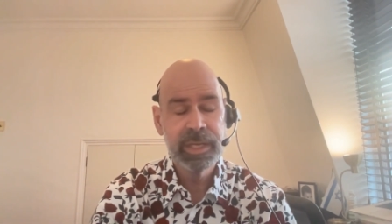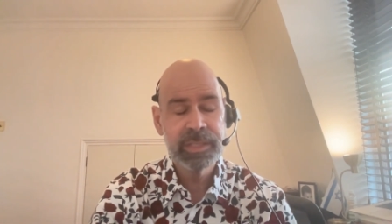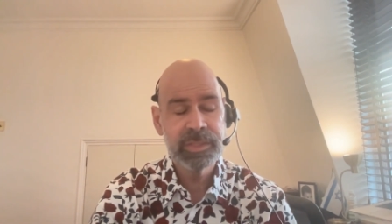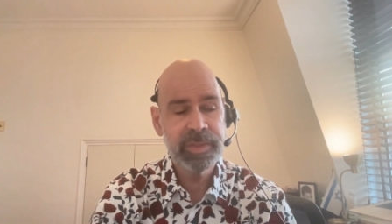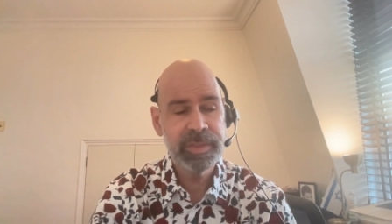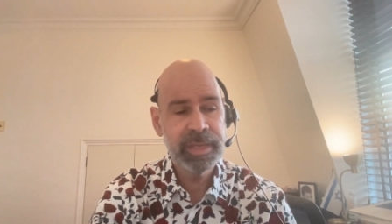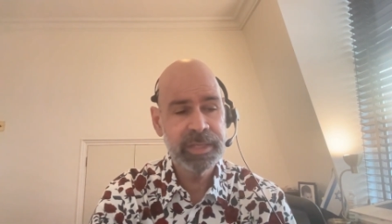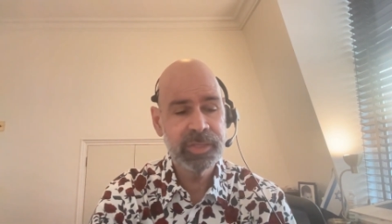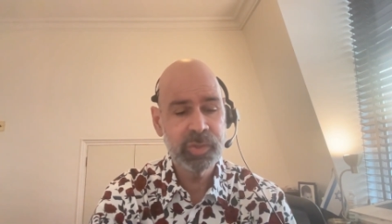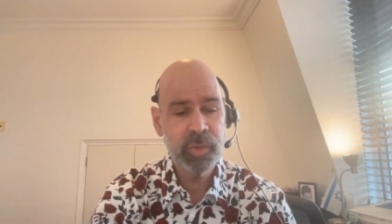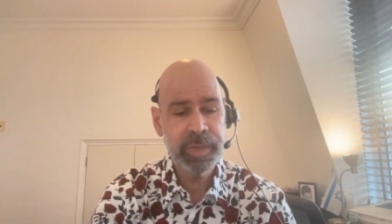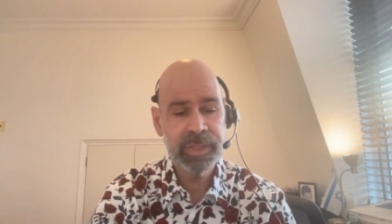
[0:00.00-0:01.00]
So they
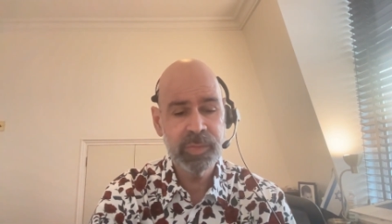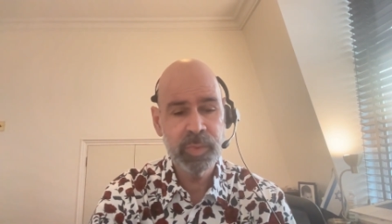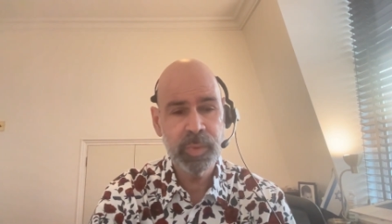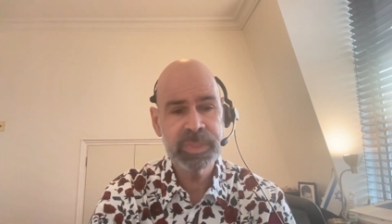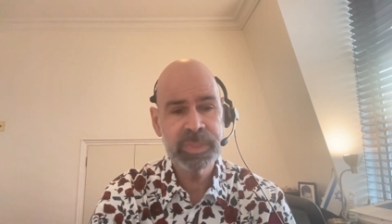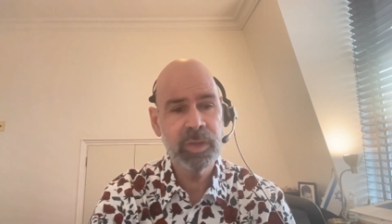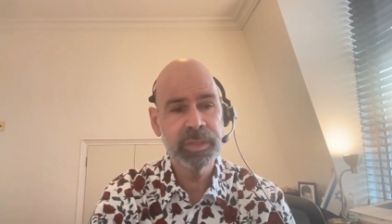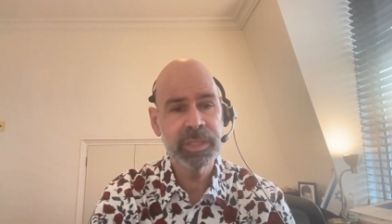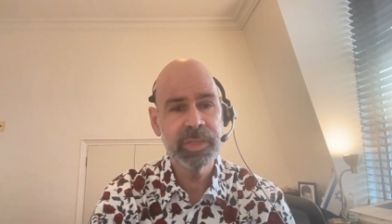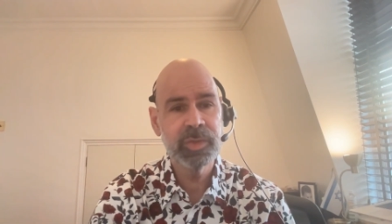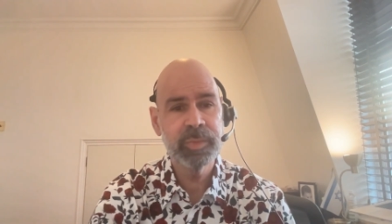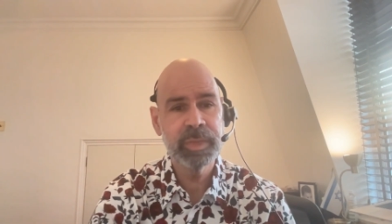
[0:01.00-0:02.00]
joined what was called the
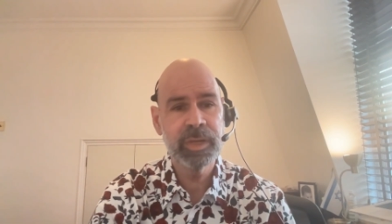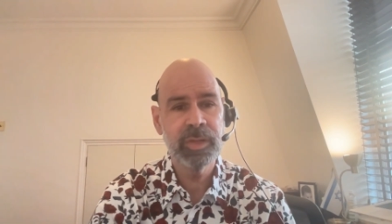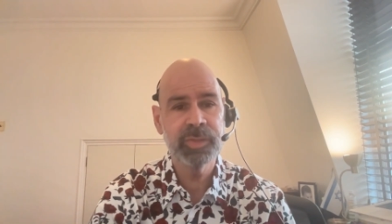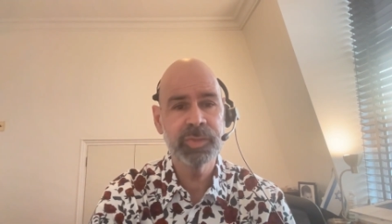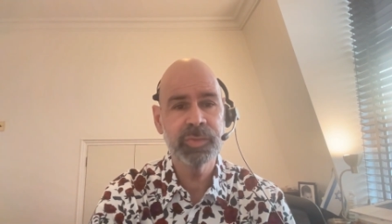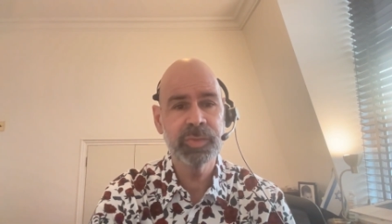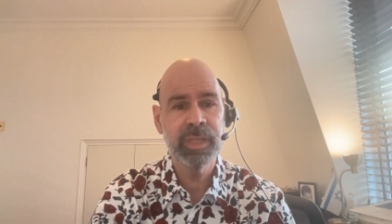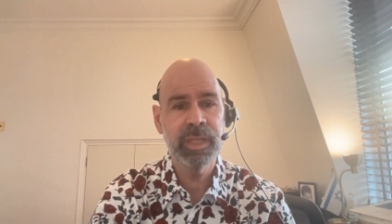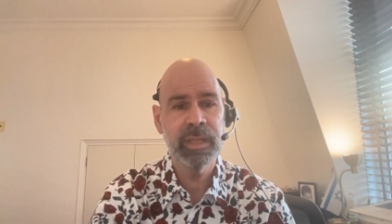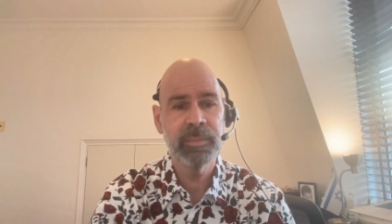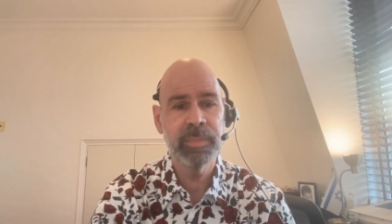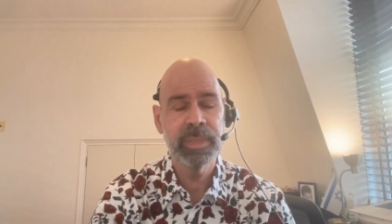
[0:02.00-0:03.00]
Cuban Cultural
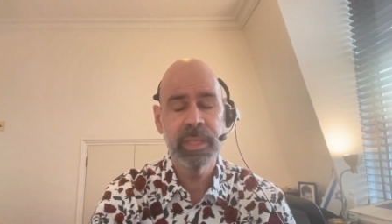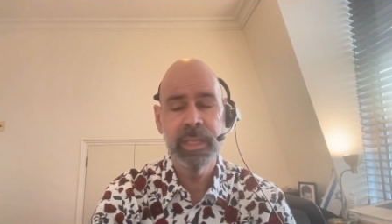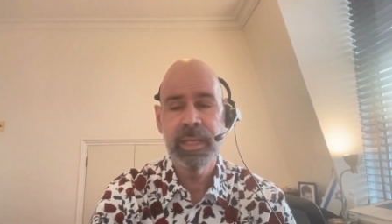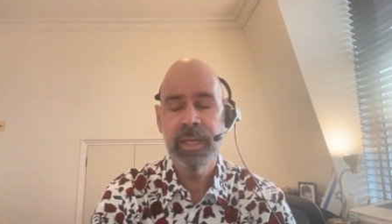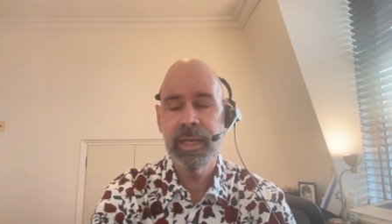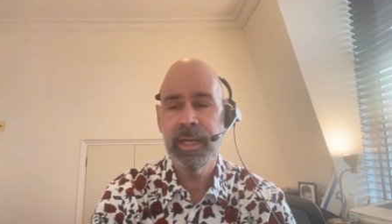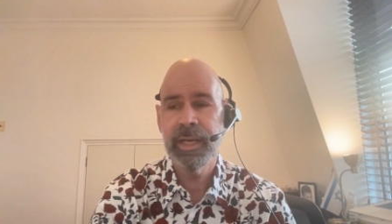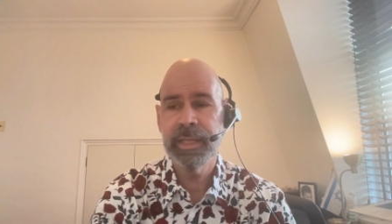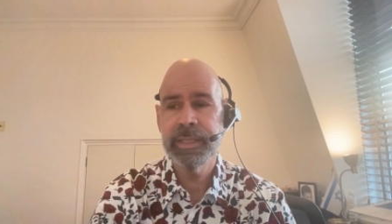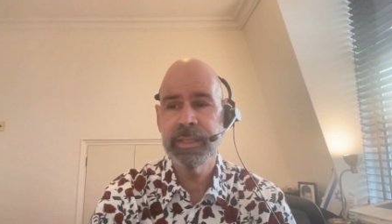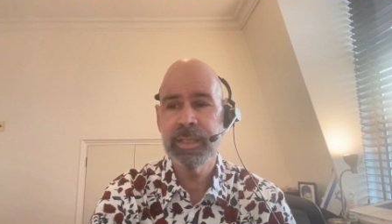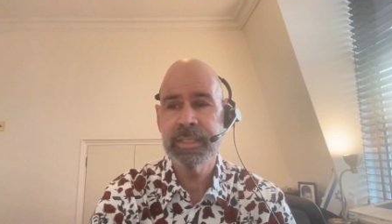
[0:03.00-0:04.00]
Club
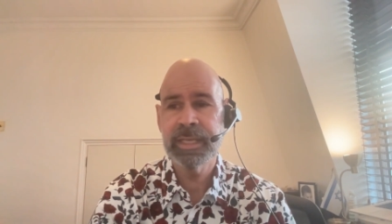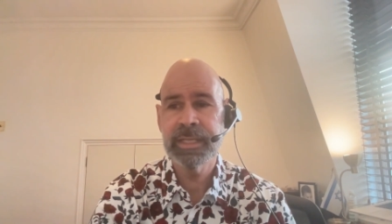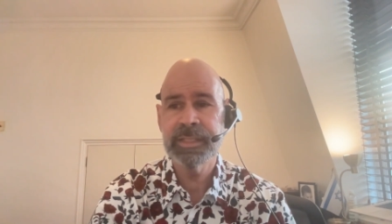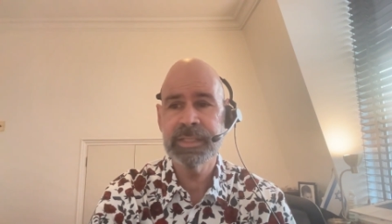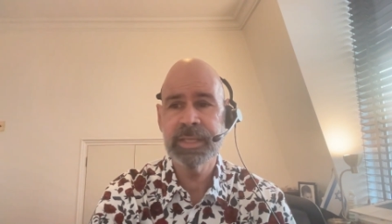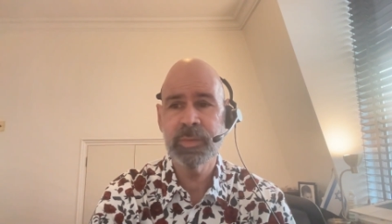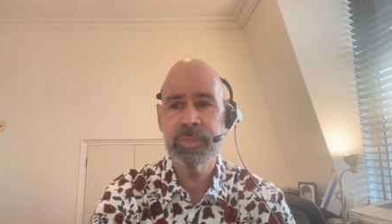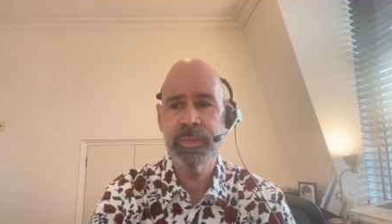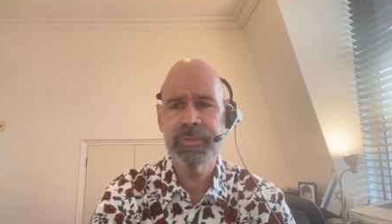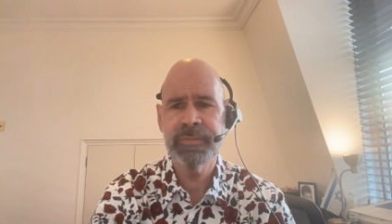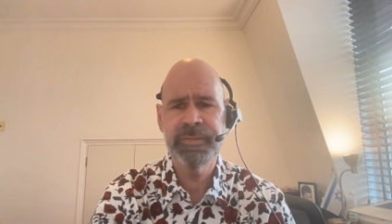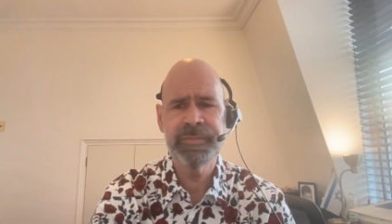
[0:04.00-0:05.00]
in Los Angeles that was
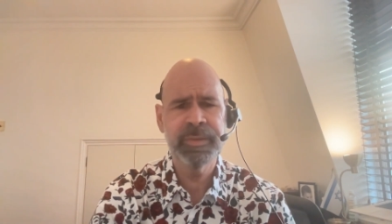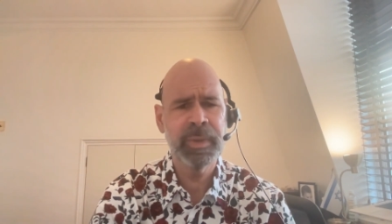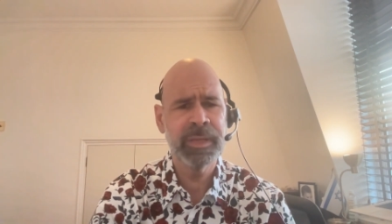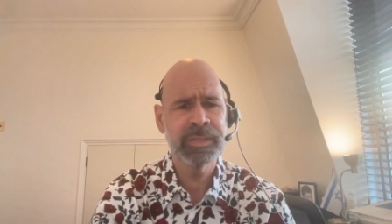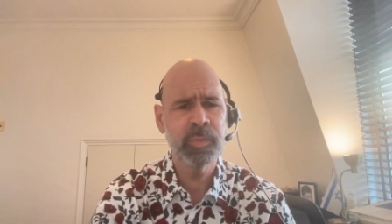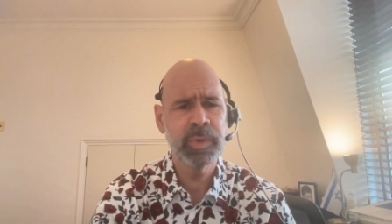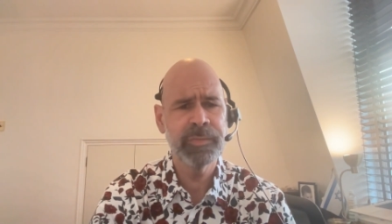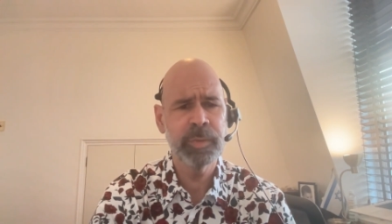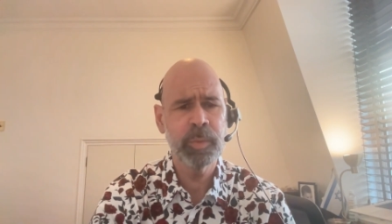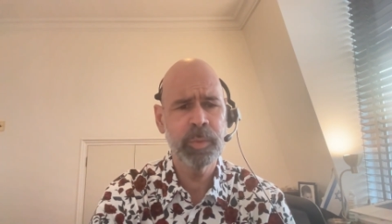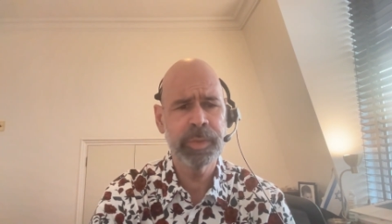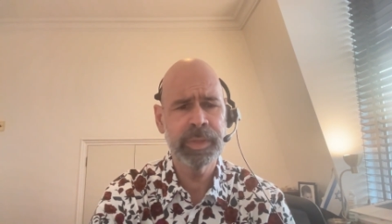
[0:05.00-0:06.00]
about 50 miles away
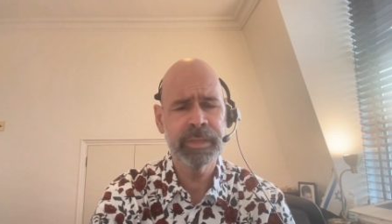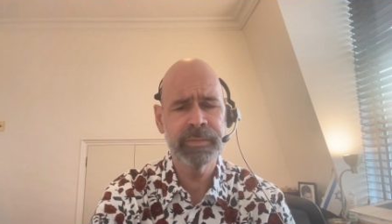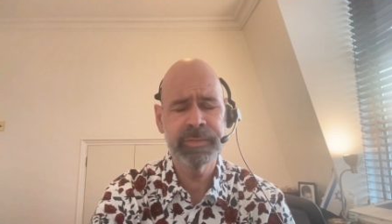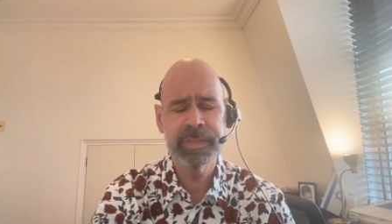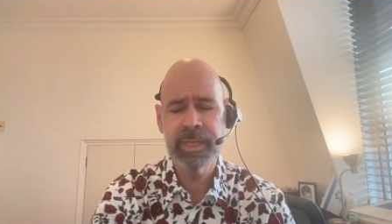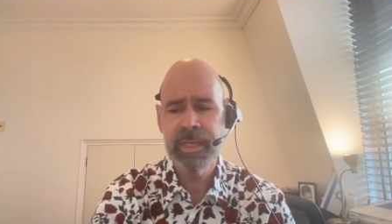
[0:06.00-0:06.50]
from where we lived.